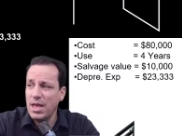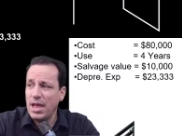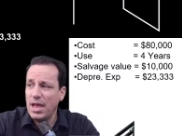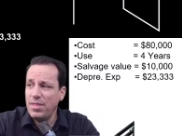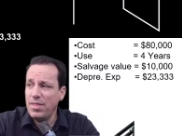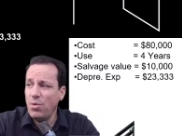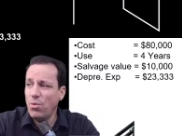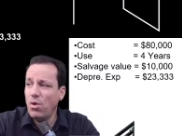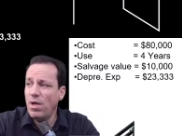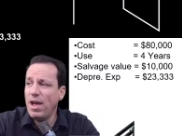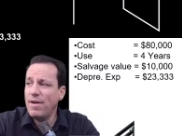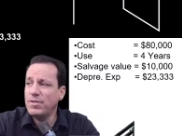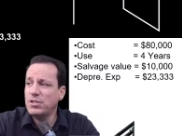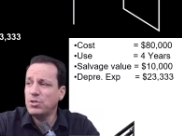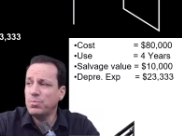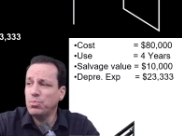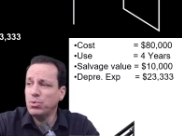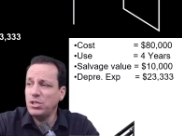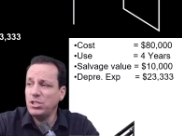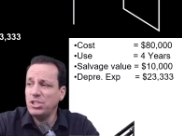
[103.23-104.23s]
And then we'll have a
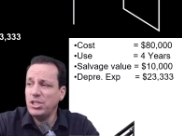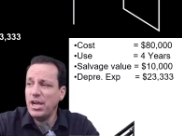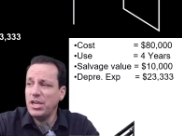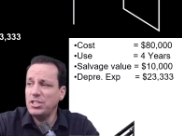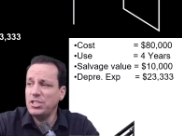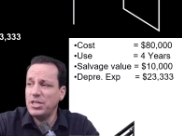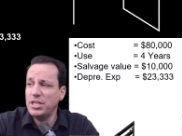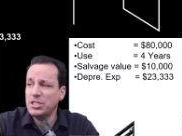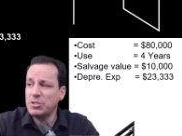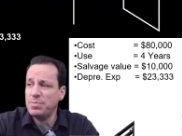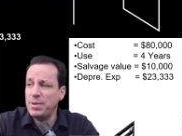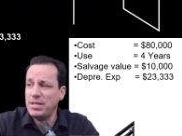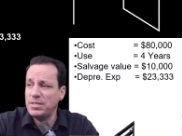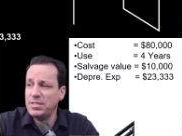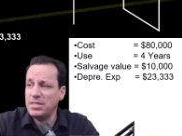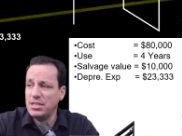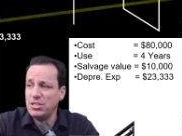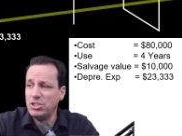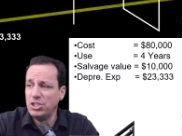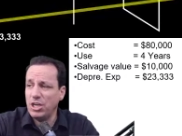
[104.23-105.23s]
depreciation
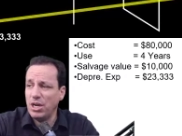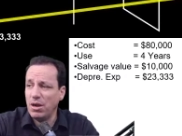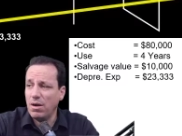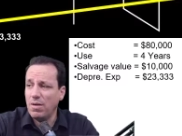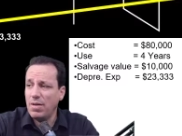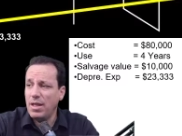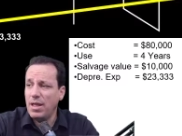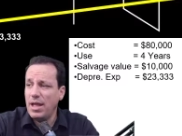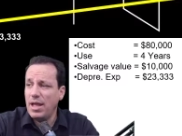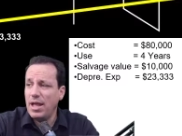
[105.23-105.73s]
expense each year.